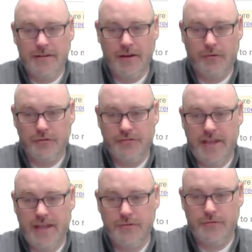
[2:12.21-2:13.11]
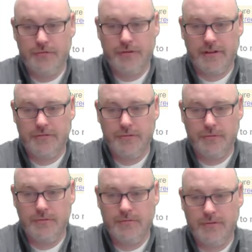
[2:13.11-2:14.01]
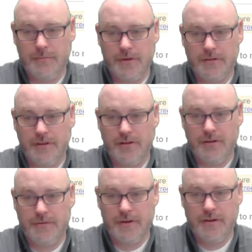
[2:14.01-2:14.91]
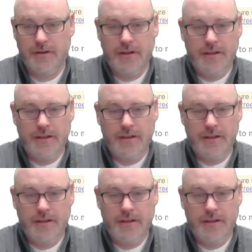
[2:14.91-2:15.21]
Now, of course, you can do the trick too. I'm going to click off here.